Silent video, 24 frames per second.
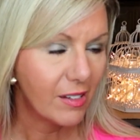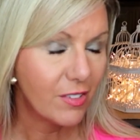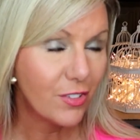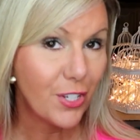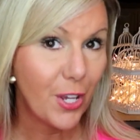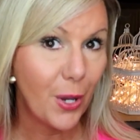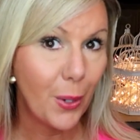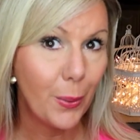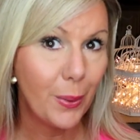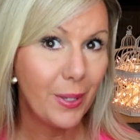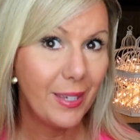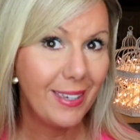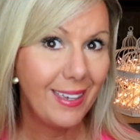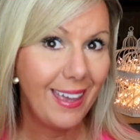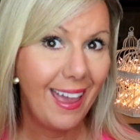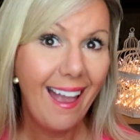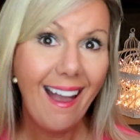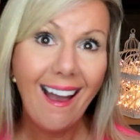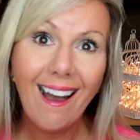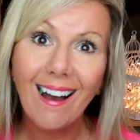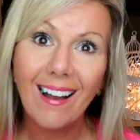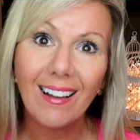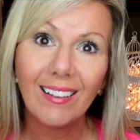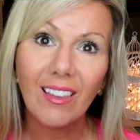So
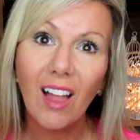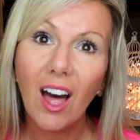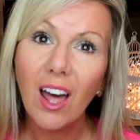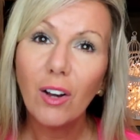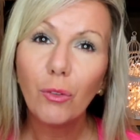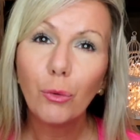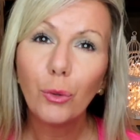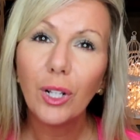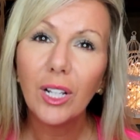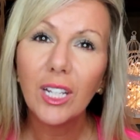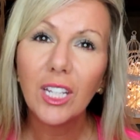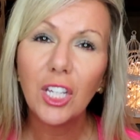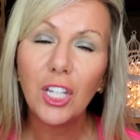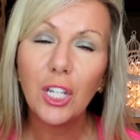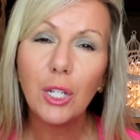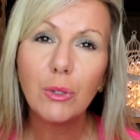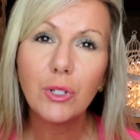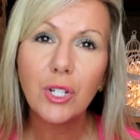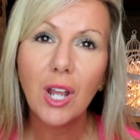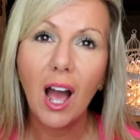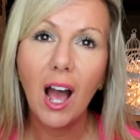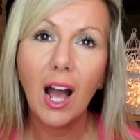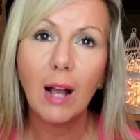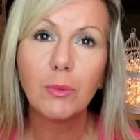yeah, a lot of really
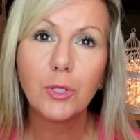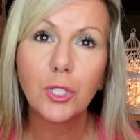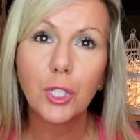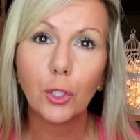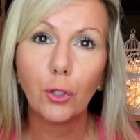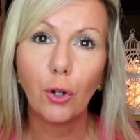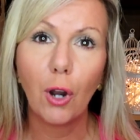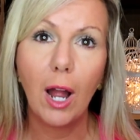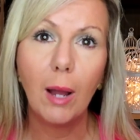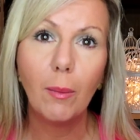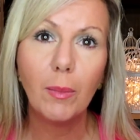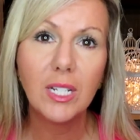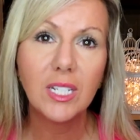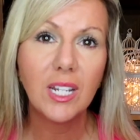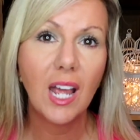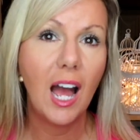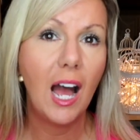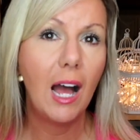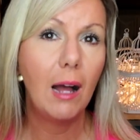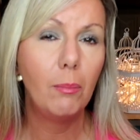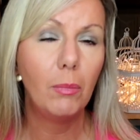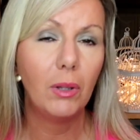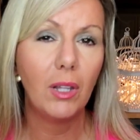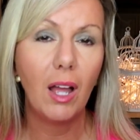cute tops. The grommet
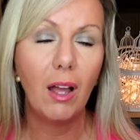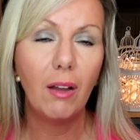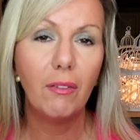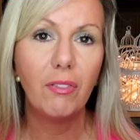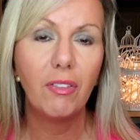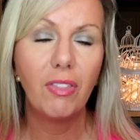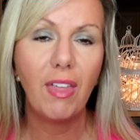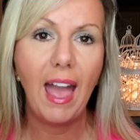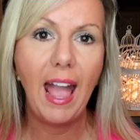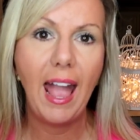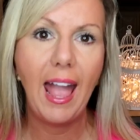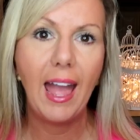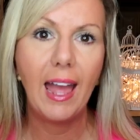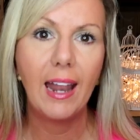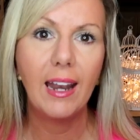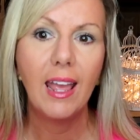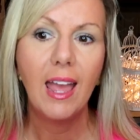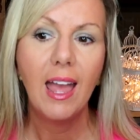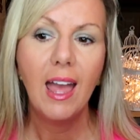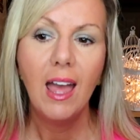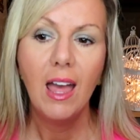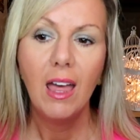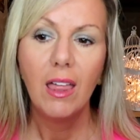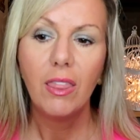top, loved
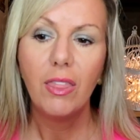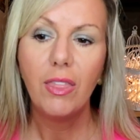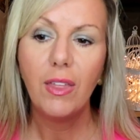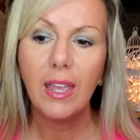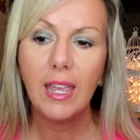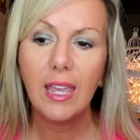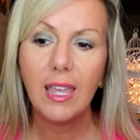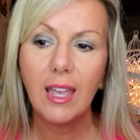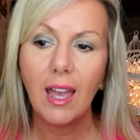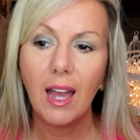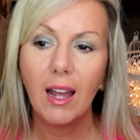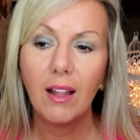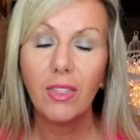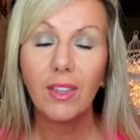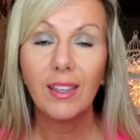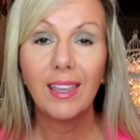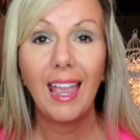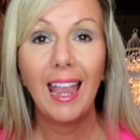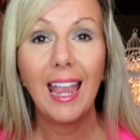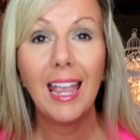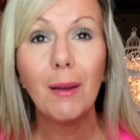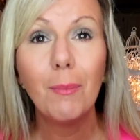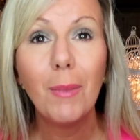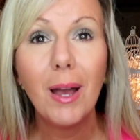that. The
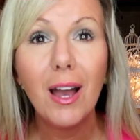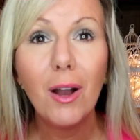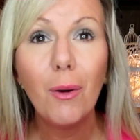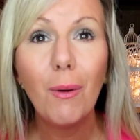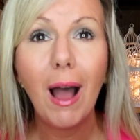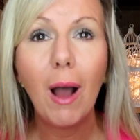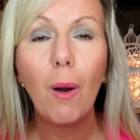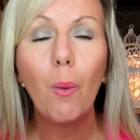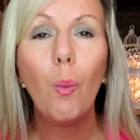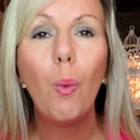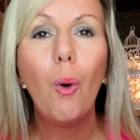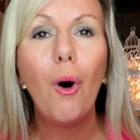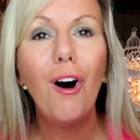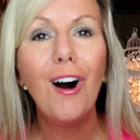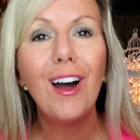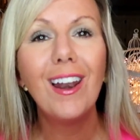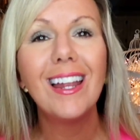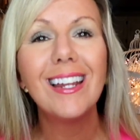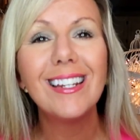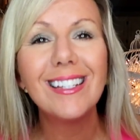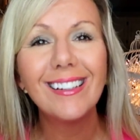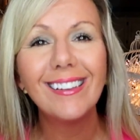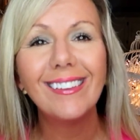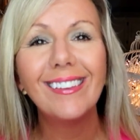camo, I
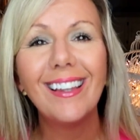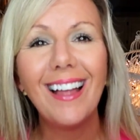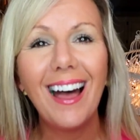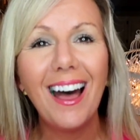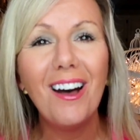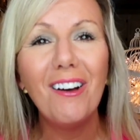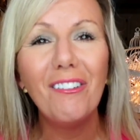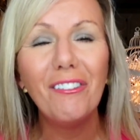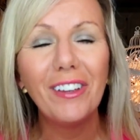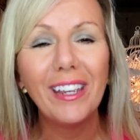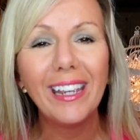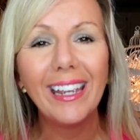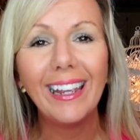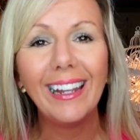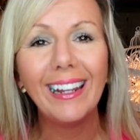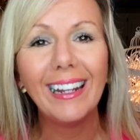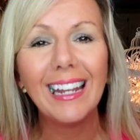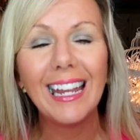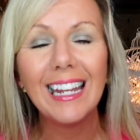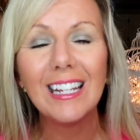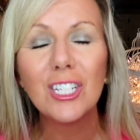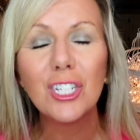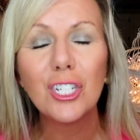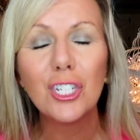wanted to love
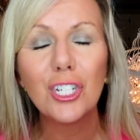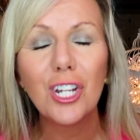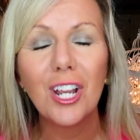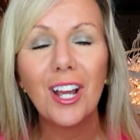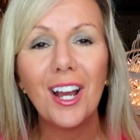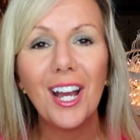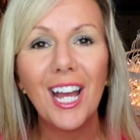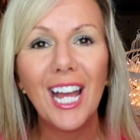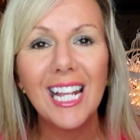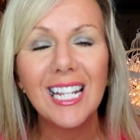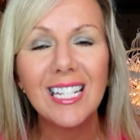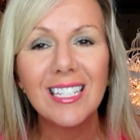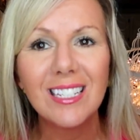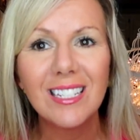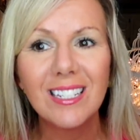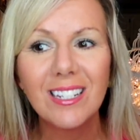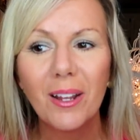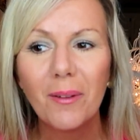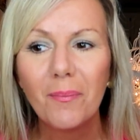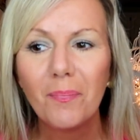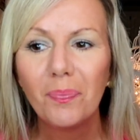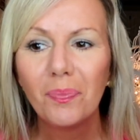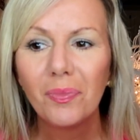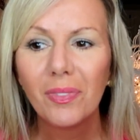it. It's
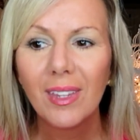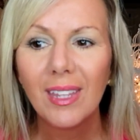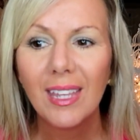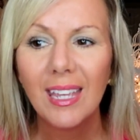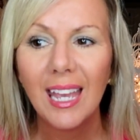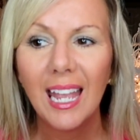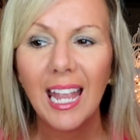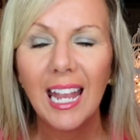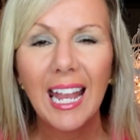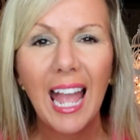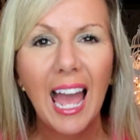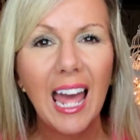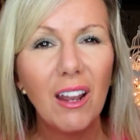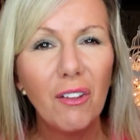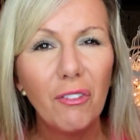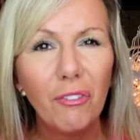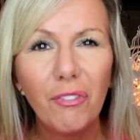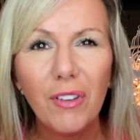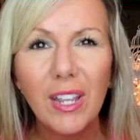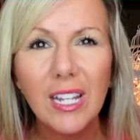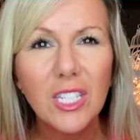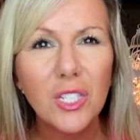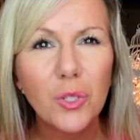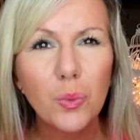just, it kind
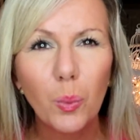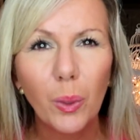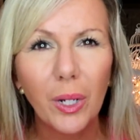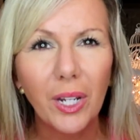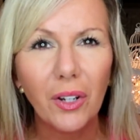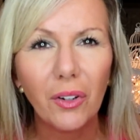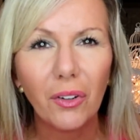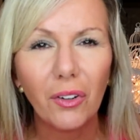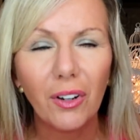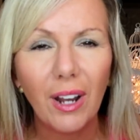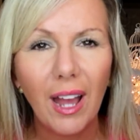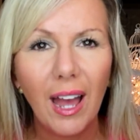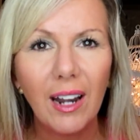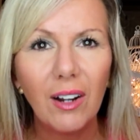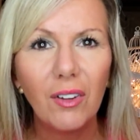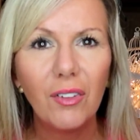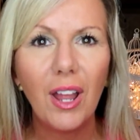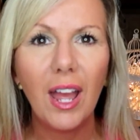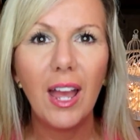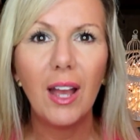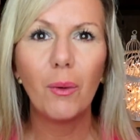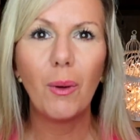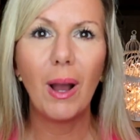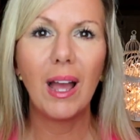of fits weird. I
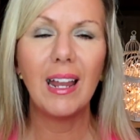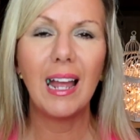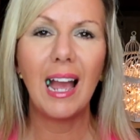don't know.